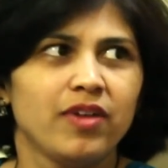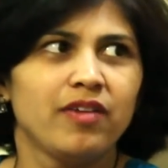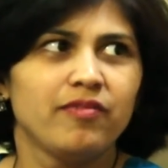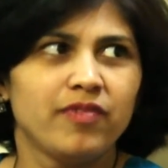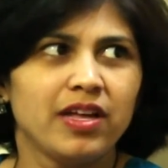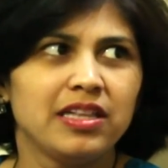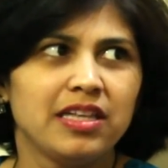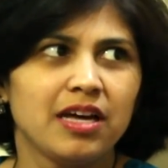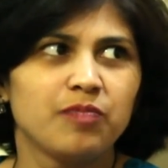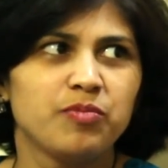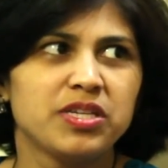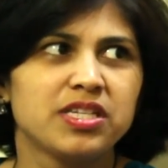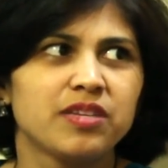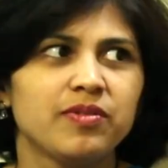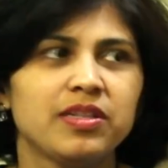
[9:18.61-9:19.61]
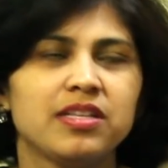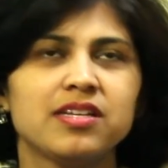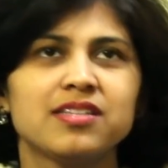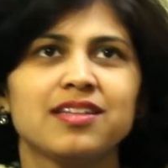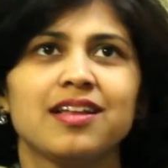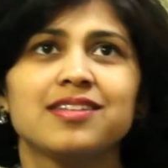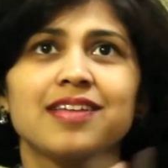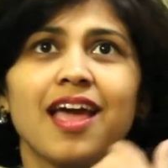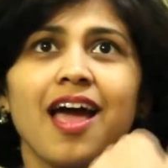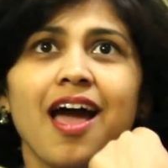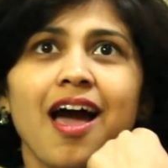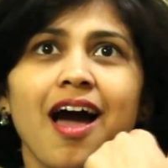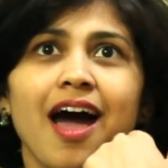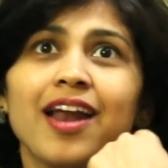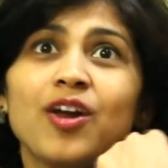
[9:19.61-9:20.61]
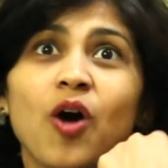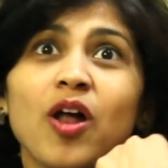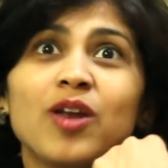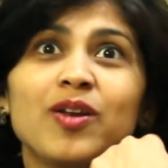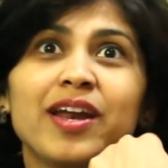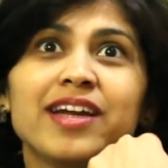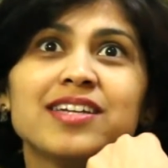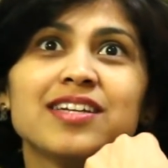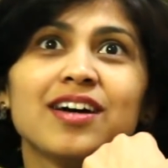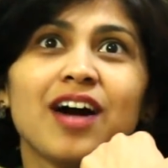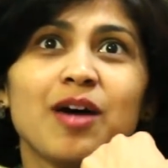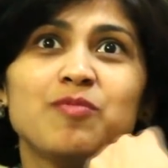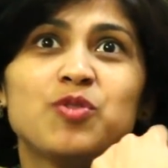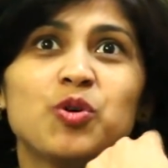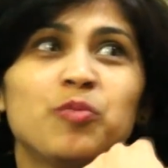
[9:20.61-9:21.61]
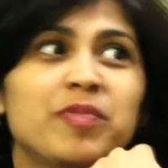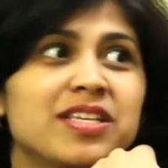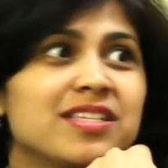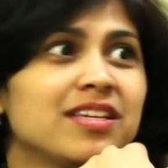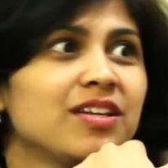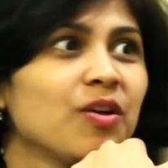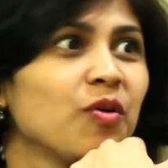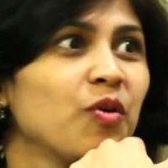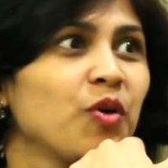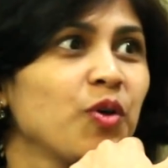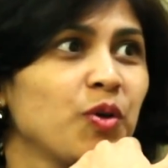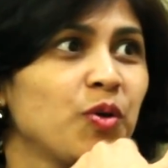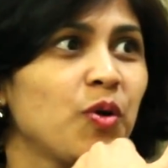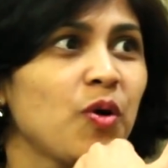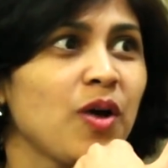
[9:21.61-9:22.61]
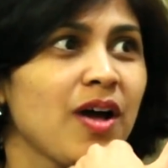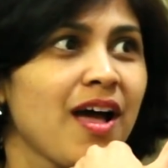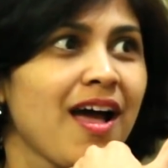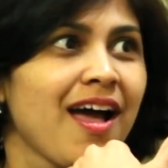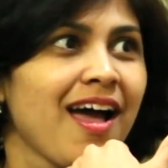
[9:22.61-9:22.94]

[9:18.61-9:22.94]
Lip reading: when they're busy with this, they'll say, I'll call you later, I'm too busy now, you know.